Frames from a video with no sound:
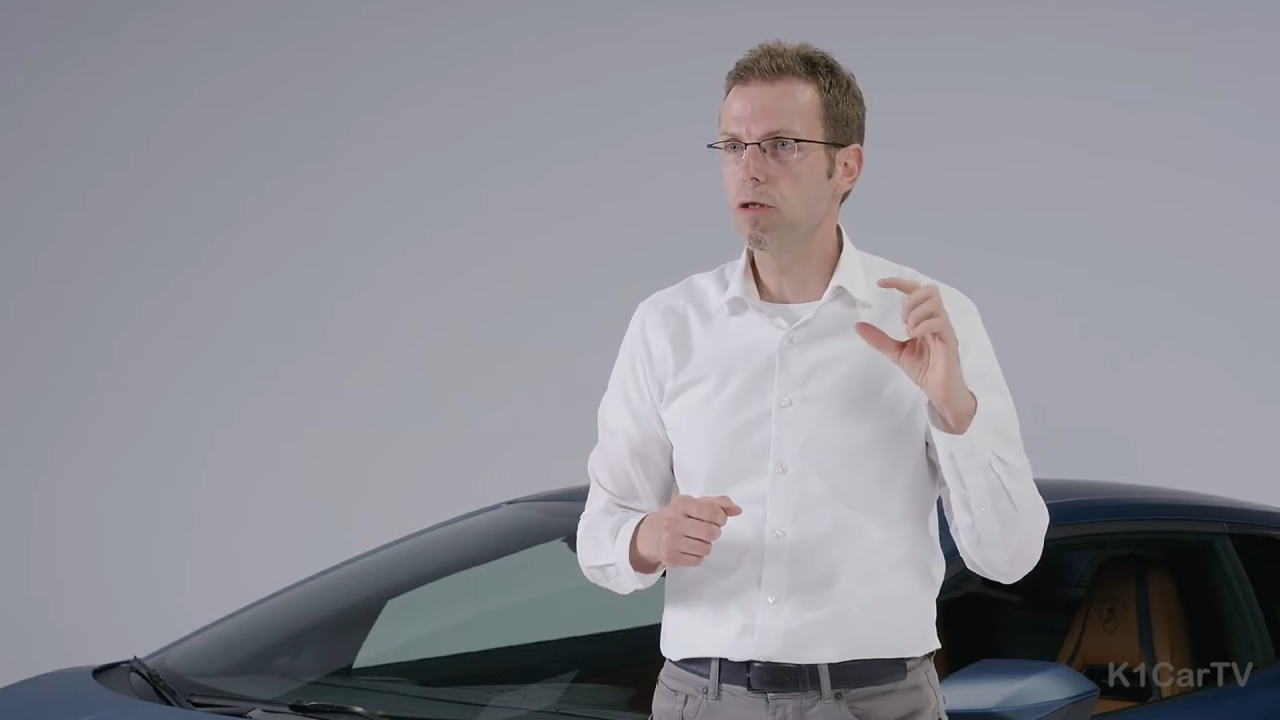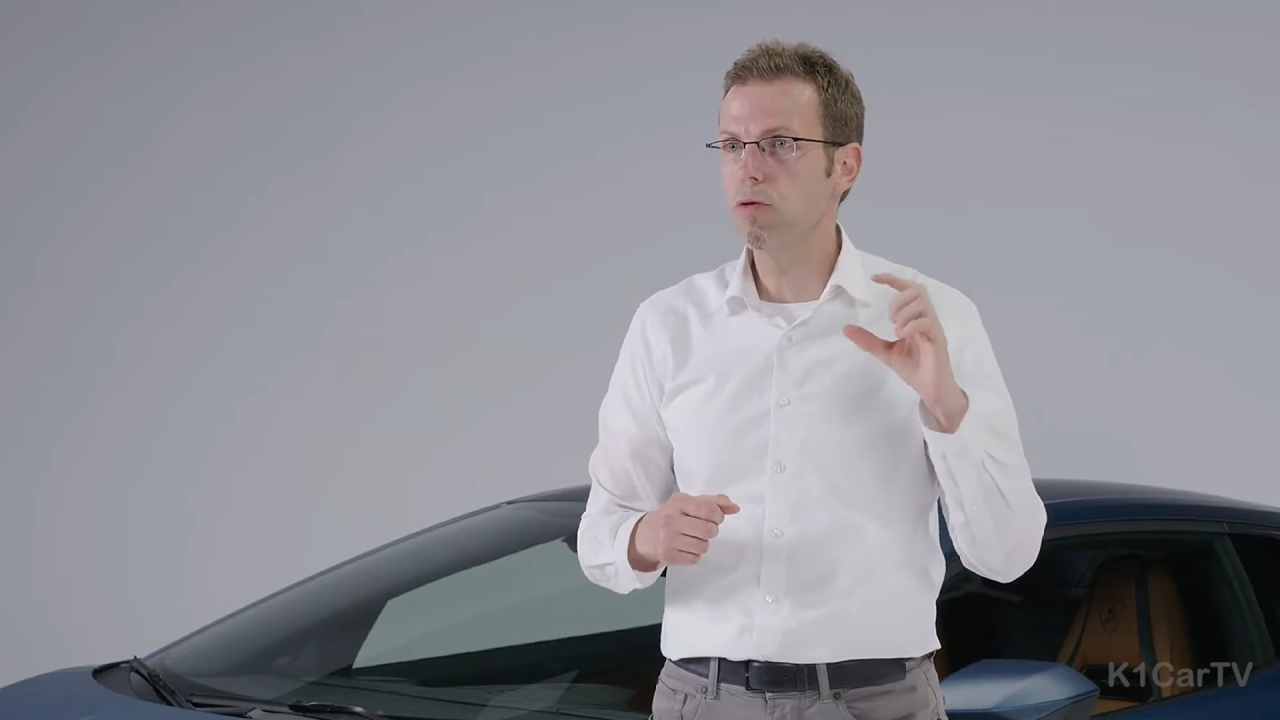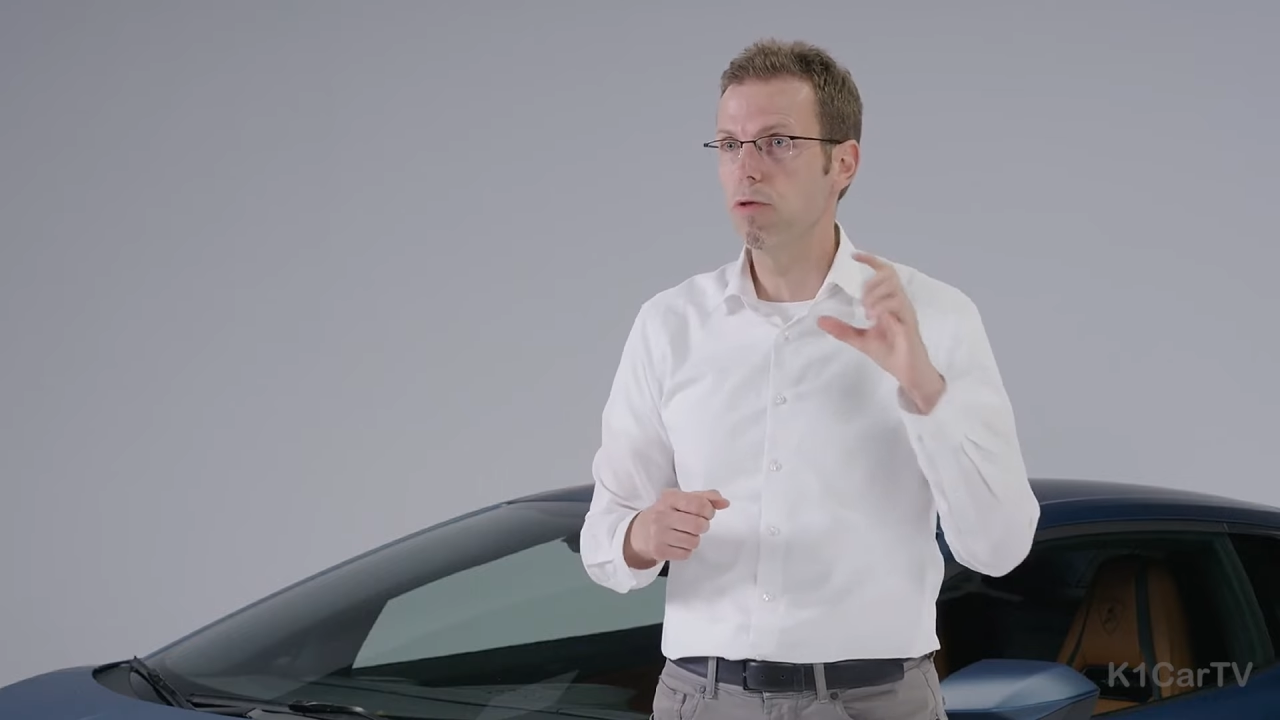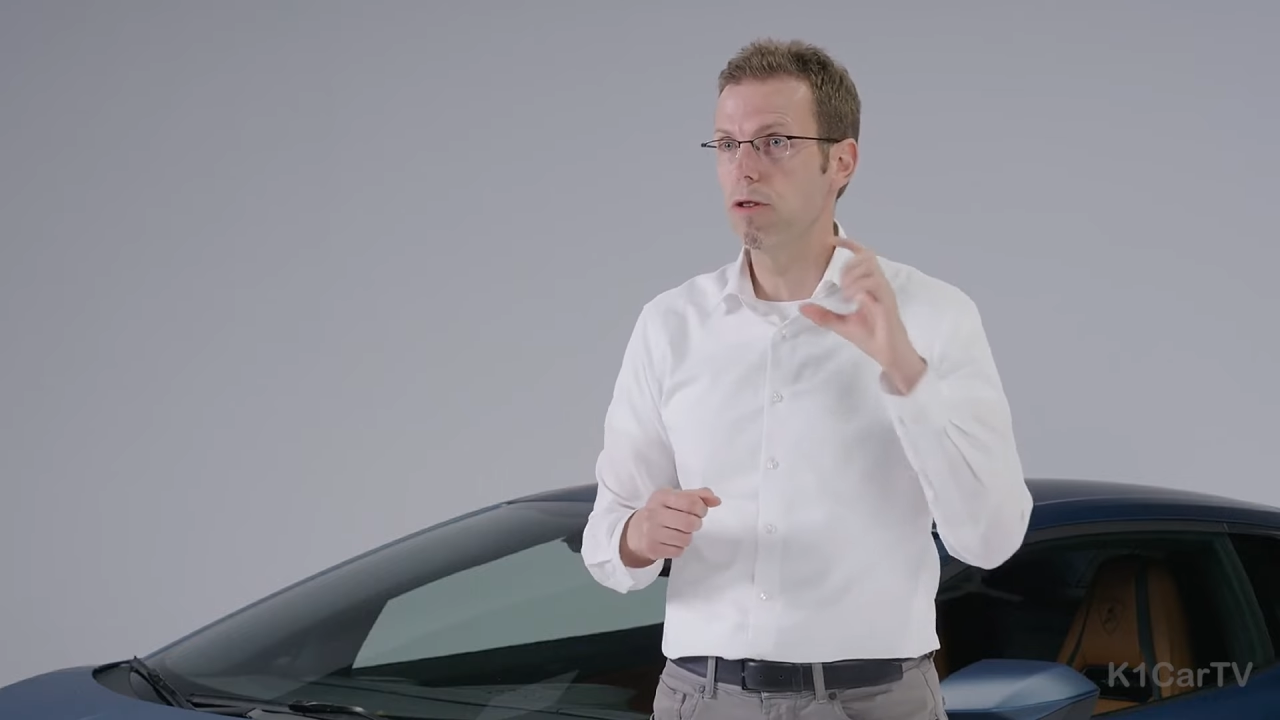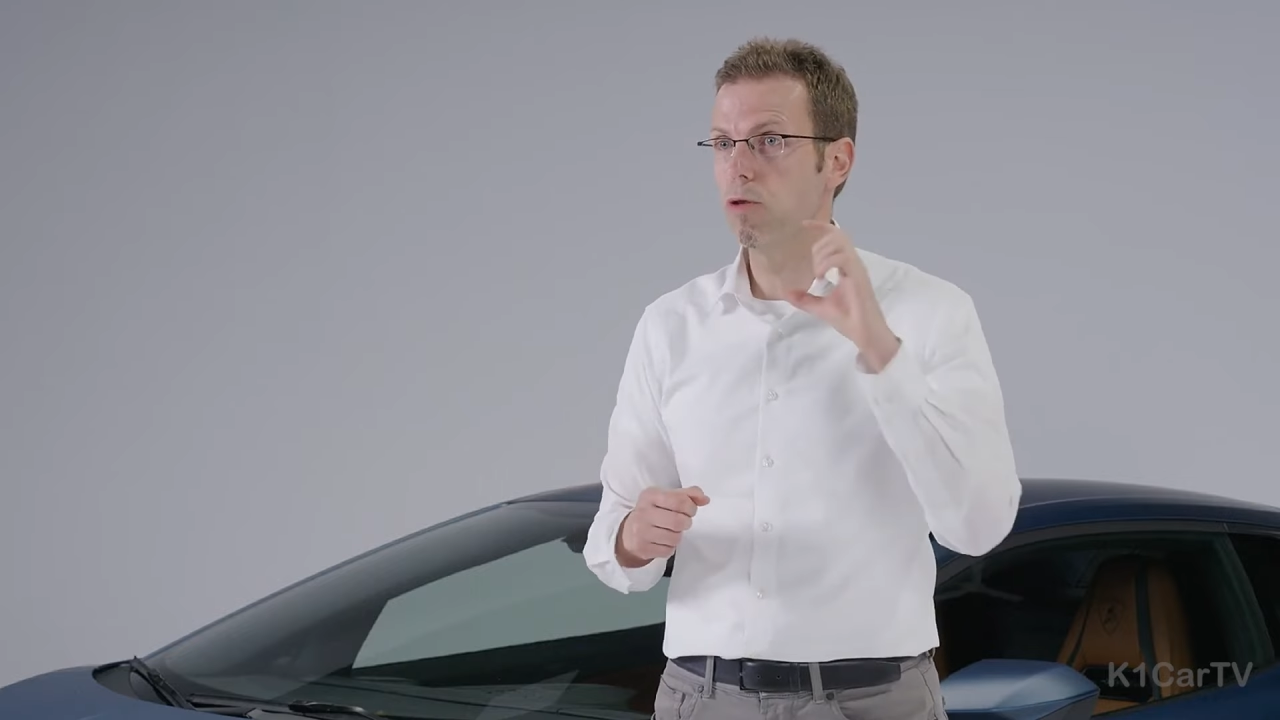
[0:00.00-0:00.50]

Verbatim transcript: to the